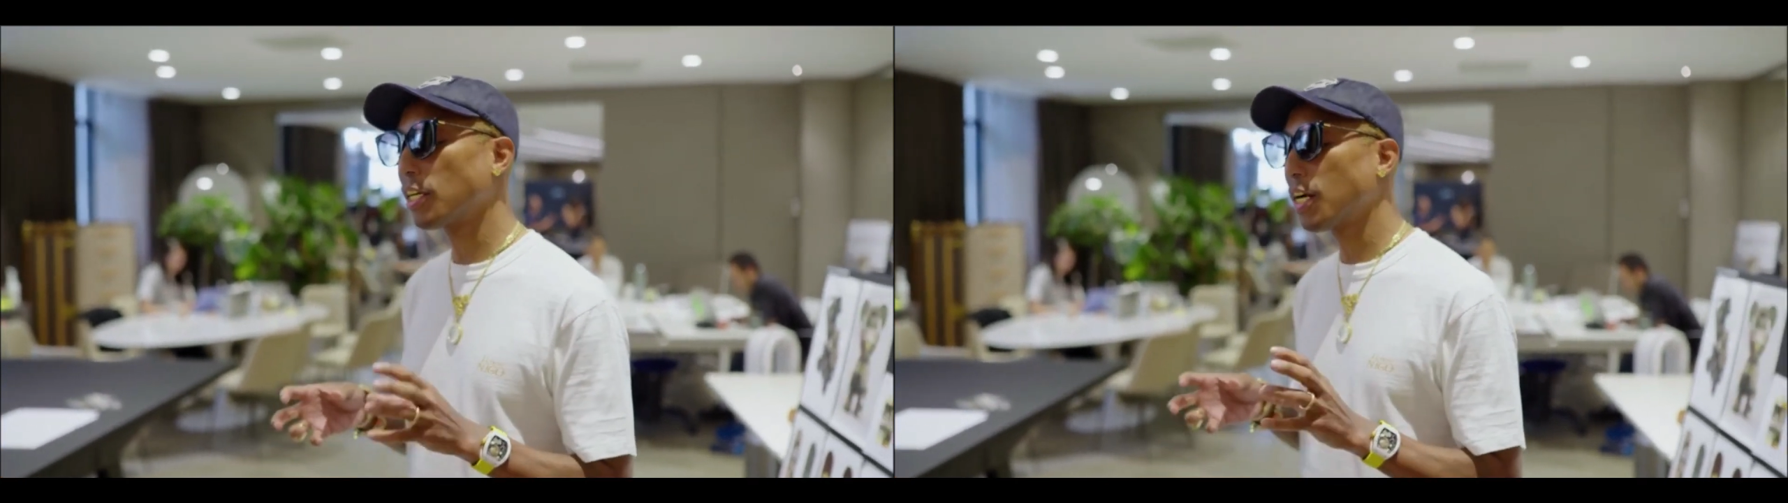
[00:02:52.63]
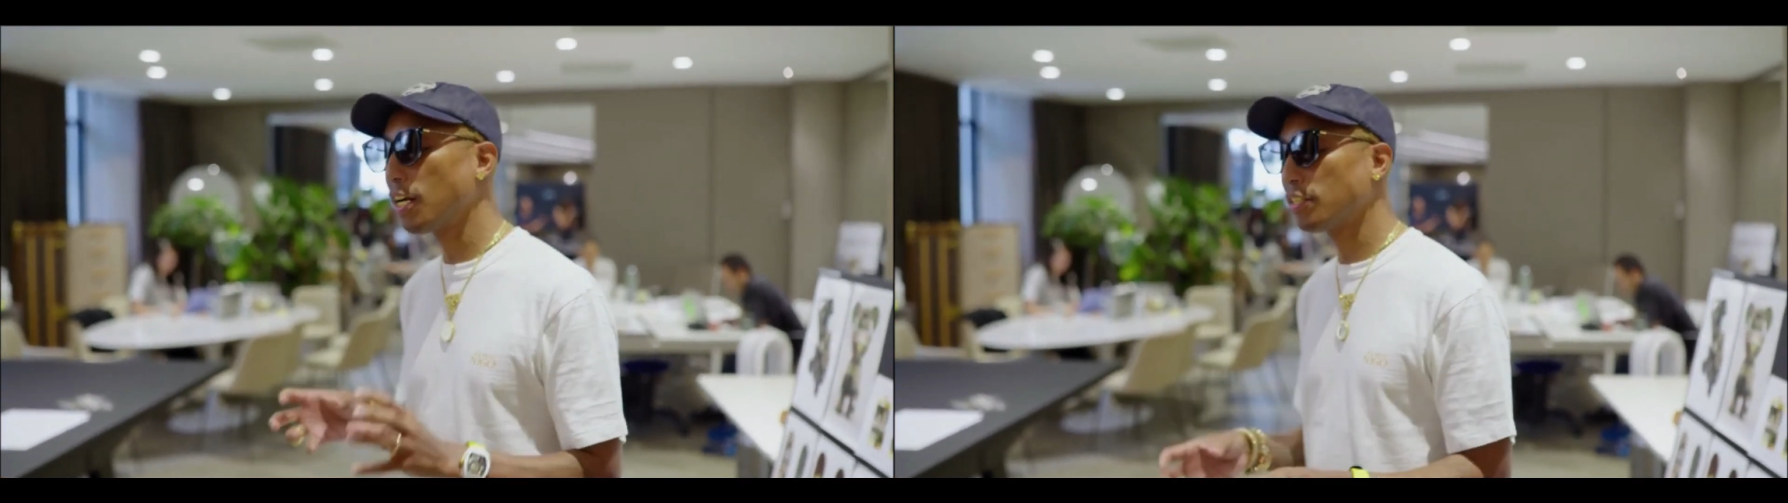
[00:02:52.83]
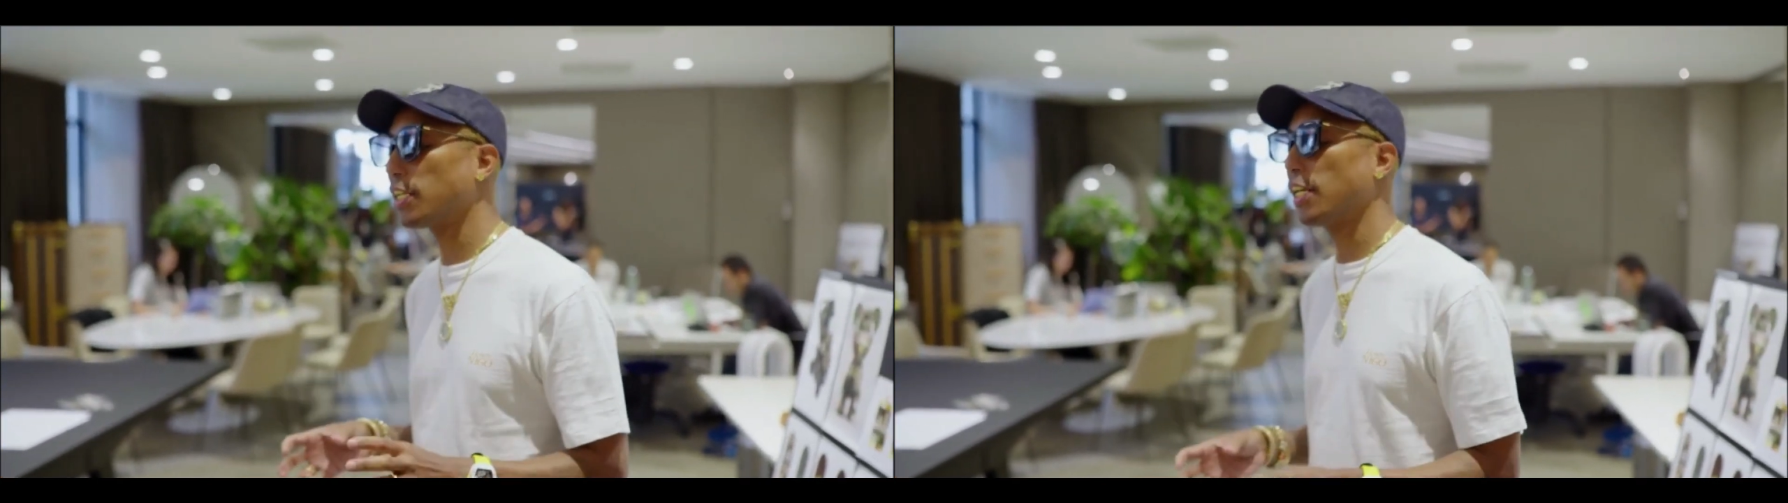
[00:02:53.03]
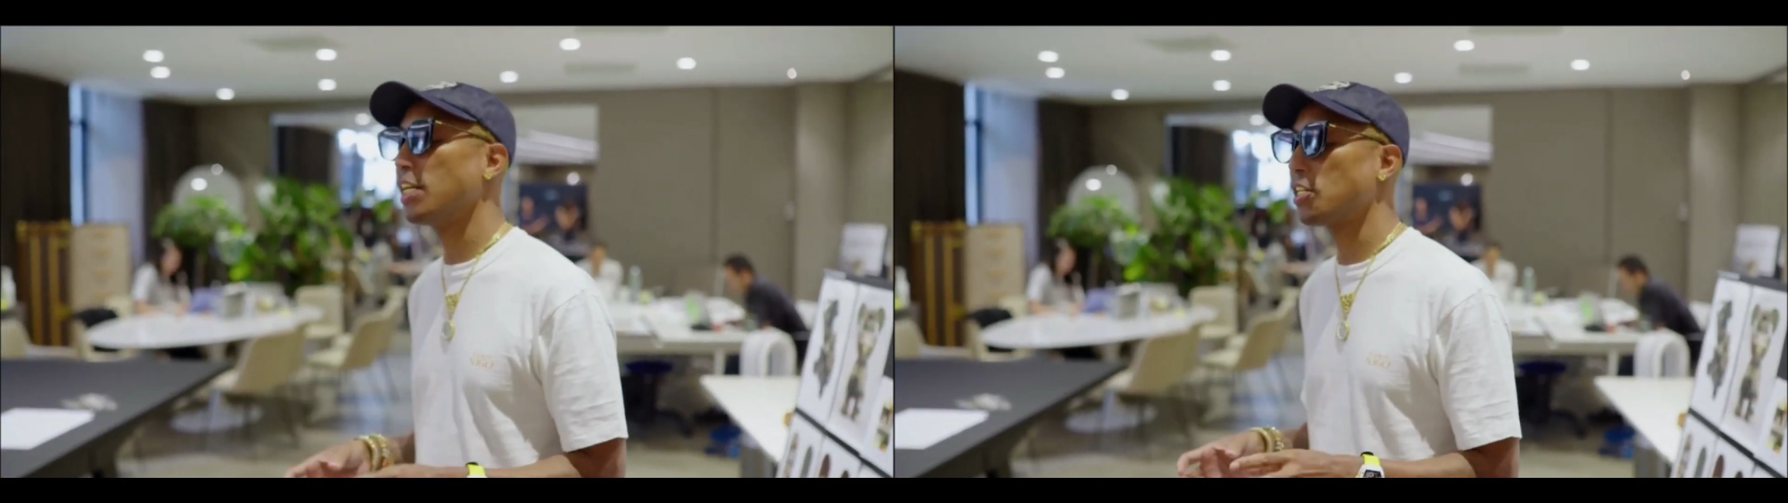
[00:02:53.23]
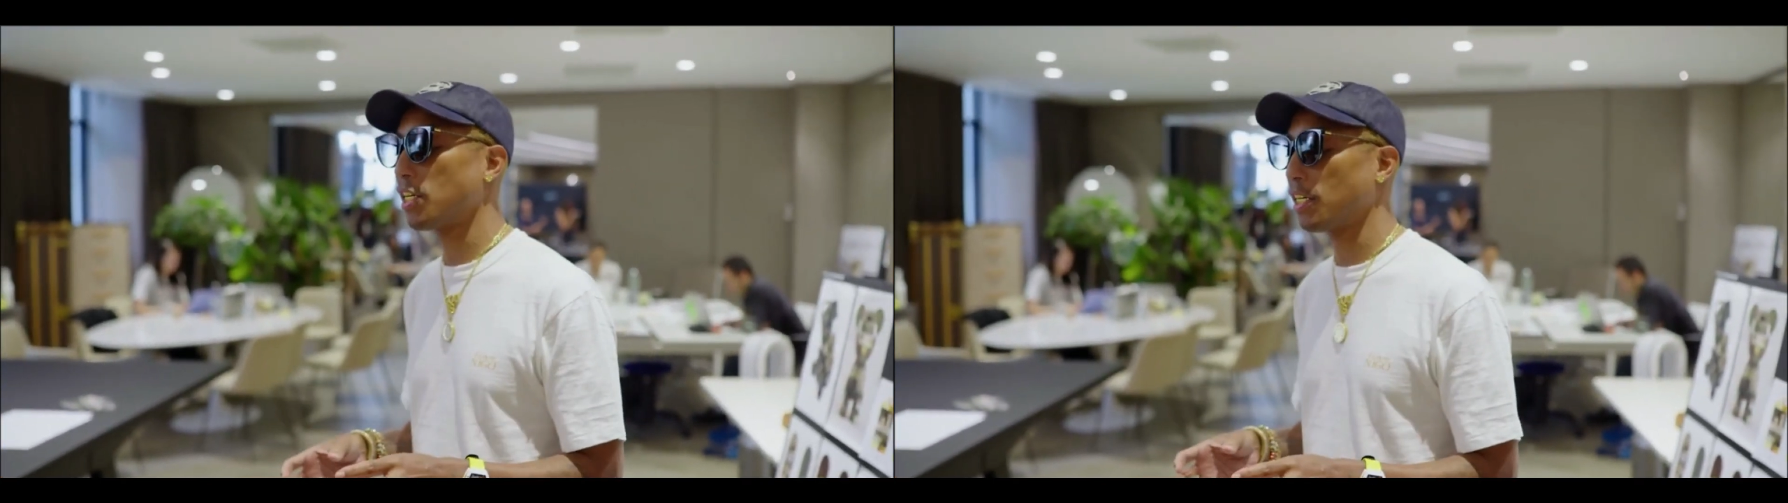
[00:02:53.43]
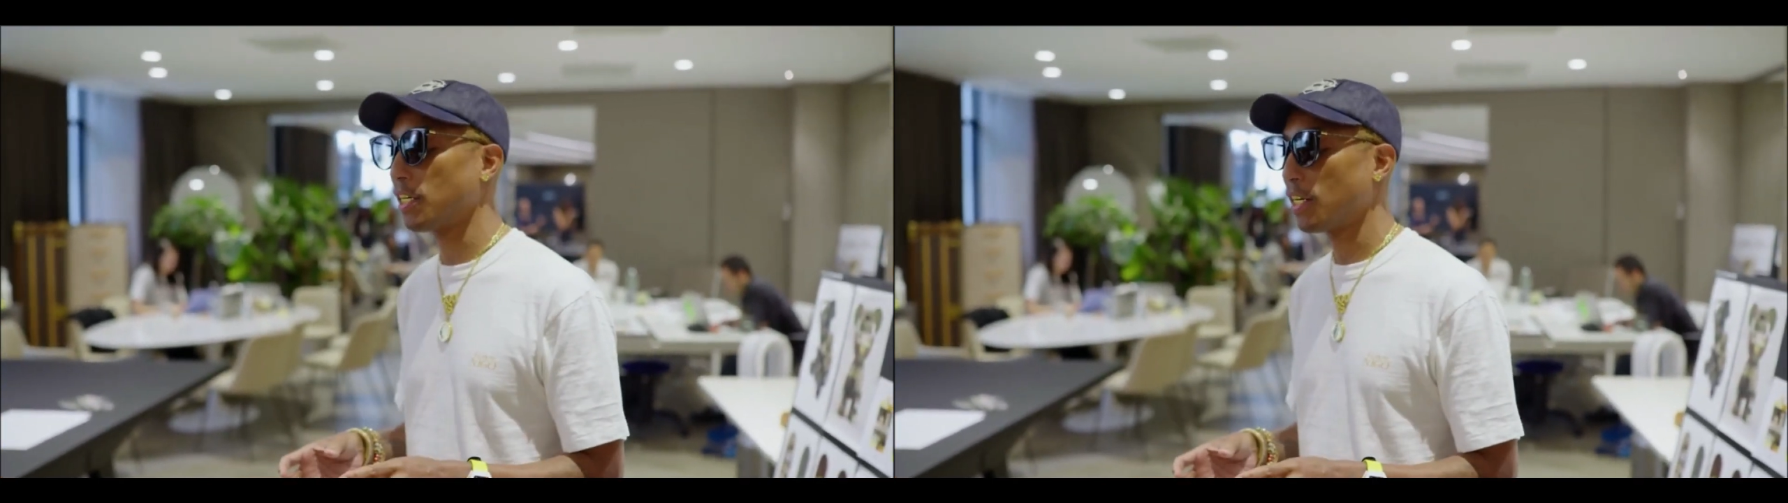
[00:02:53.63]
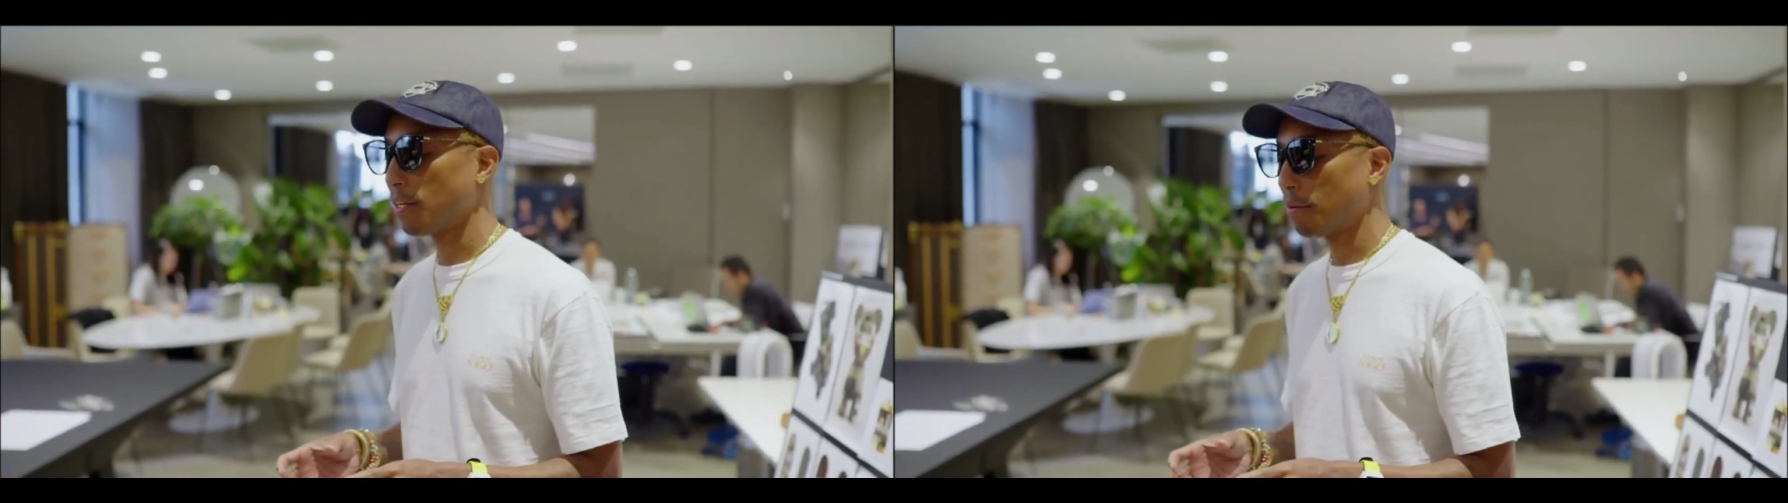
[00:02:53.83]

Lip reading: the constellation